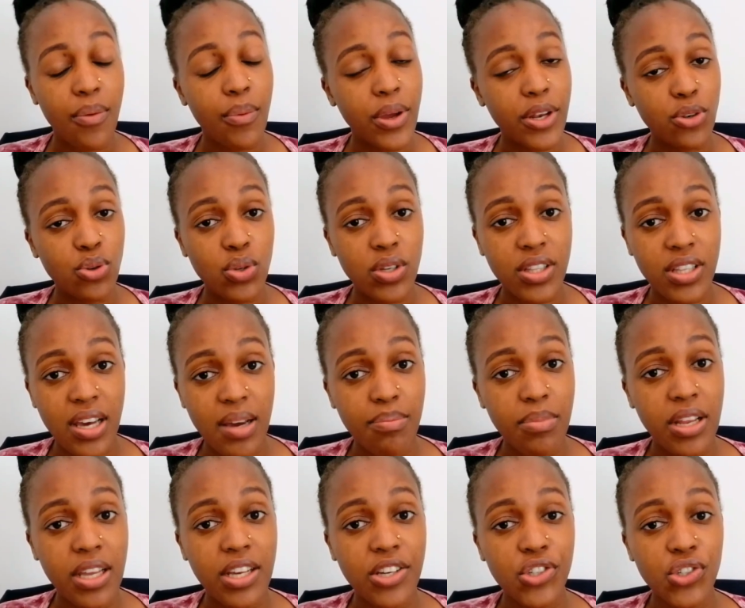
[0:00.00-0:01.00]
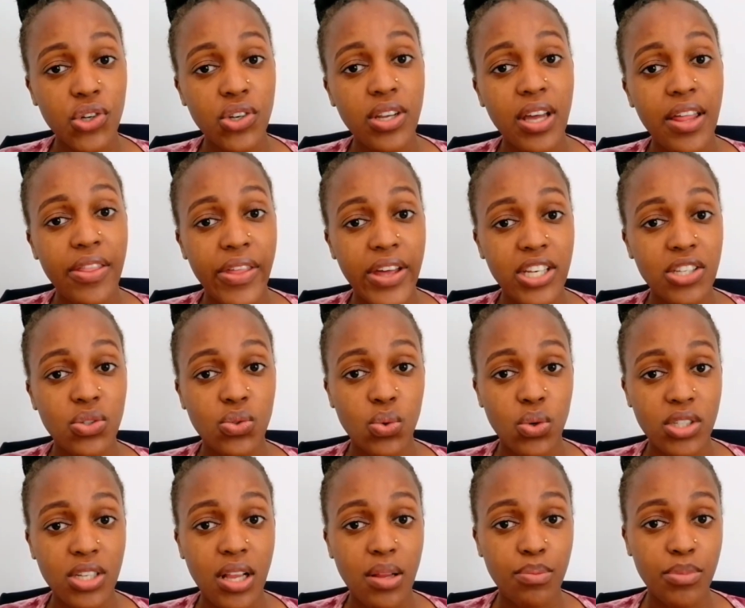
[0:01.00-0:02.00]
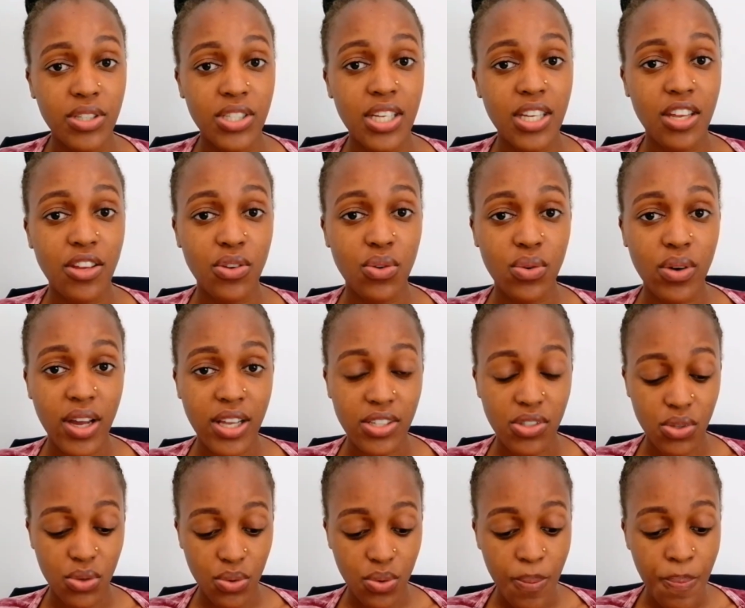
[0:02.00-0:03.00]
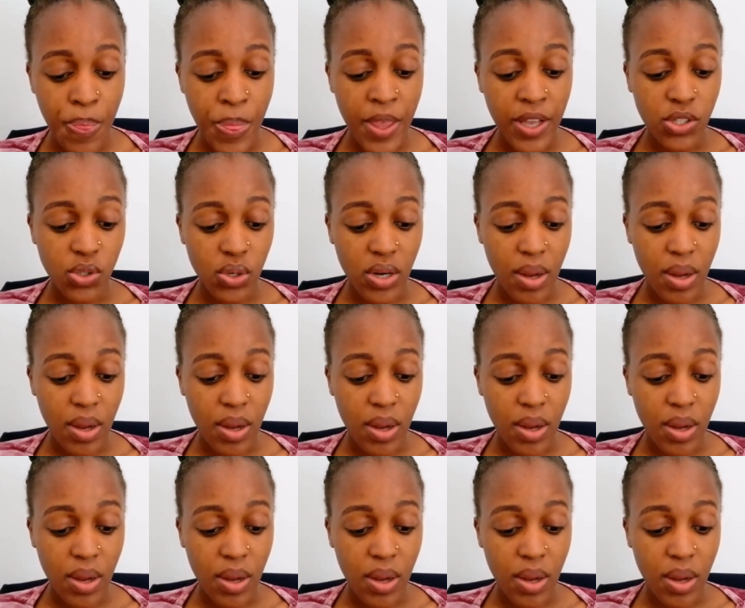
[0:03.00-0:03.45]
when doing the application, and that is what I'll be taking you guys through.